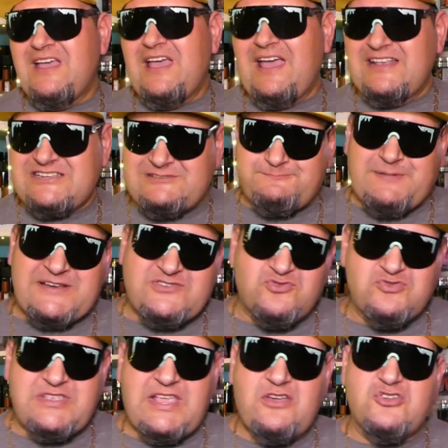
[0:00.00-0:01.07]
a
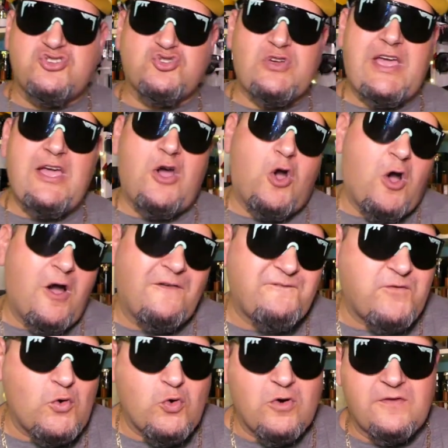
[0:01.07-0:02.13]
special deal to try all
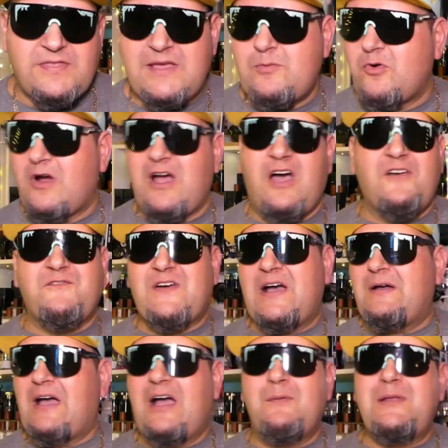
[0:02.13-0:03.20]
four of them, or all
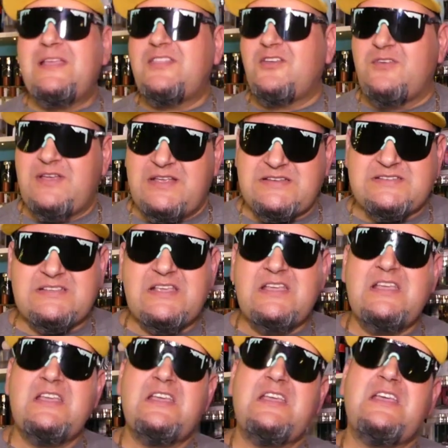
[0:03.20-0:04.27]
five, how many there is,
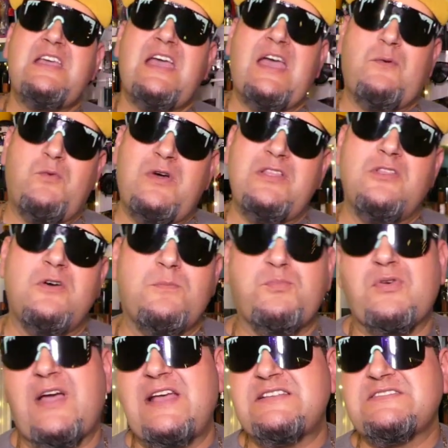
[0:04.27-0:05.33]
at one low
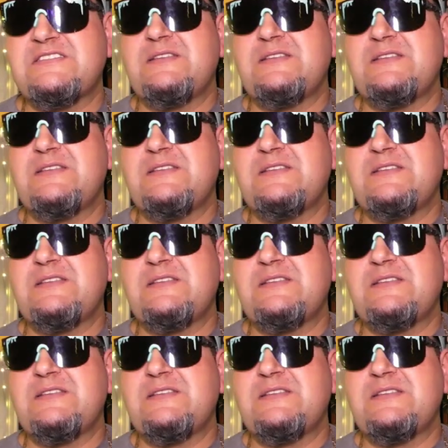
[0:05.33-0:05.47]
price,